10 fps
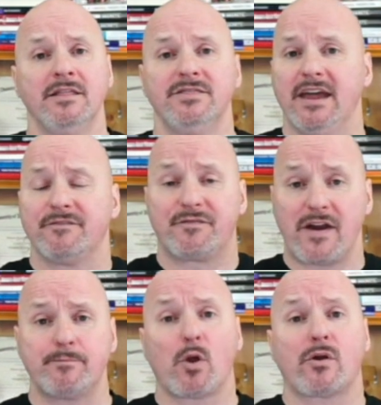that
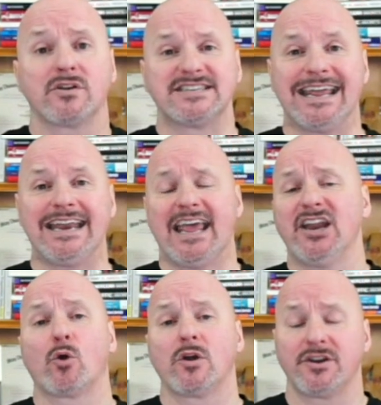freight brokers need
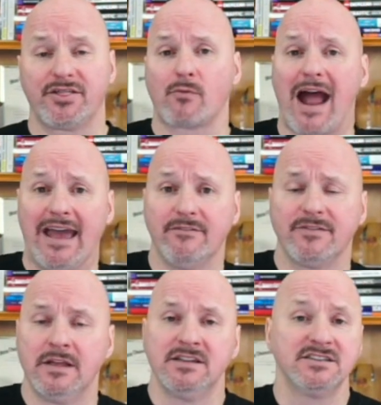in order to thrive.
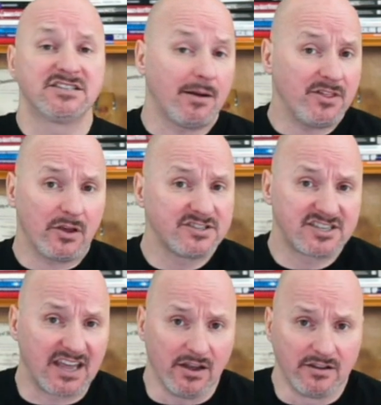Some of those
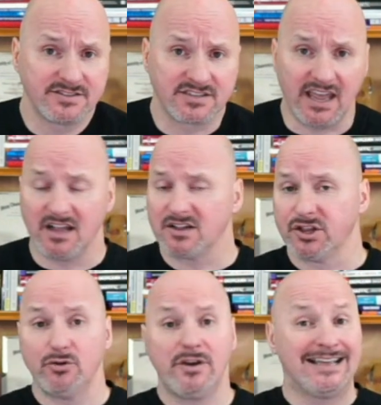skills
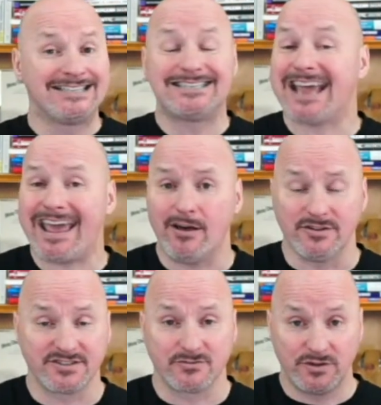include
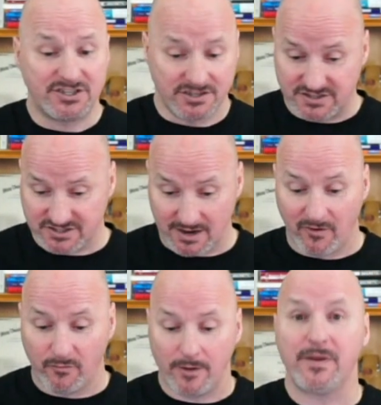sales, which is some
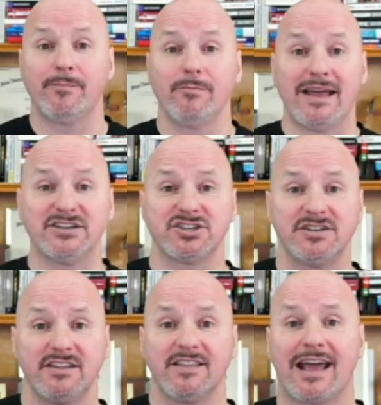of what people
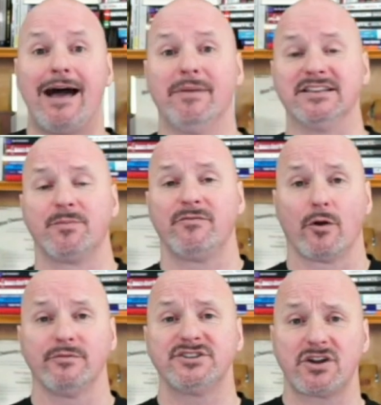mentioned in the comments
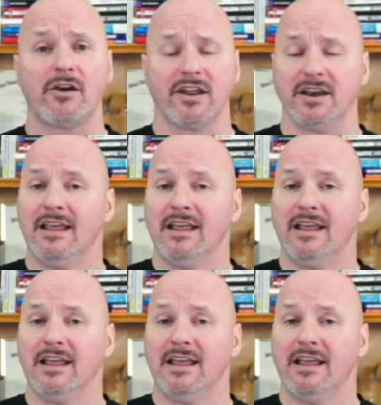before we started.